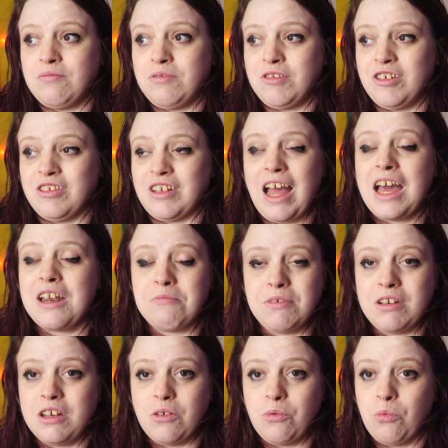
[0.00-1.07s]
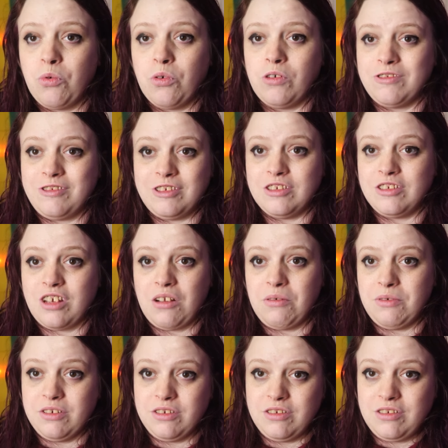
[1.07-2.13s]
Because I hadn't been in a ward since I
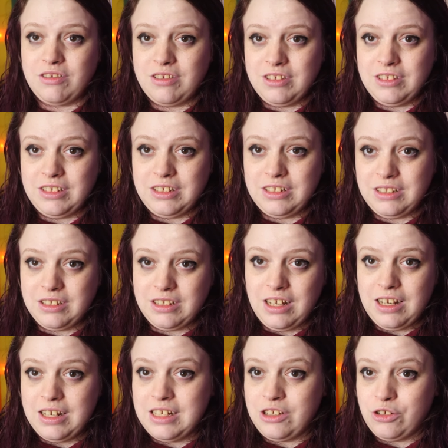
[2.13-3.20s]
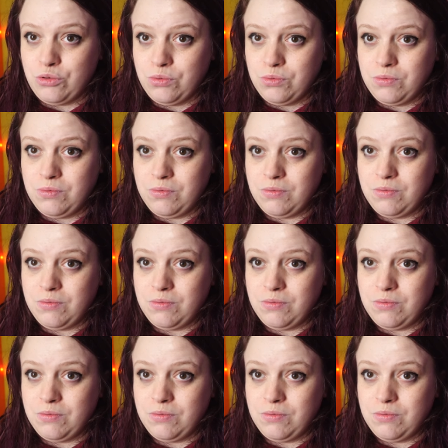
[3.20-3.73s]
was little.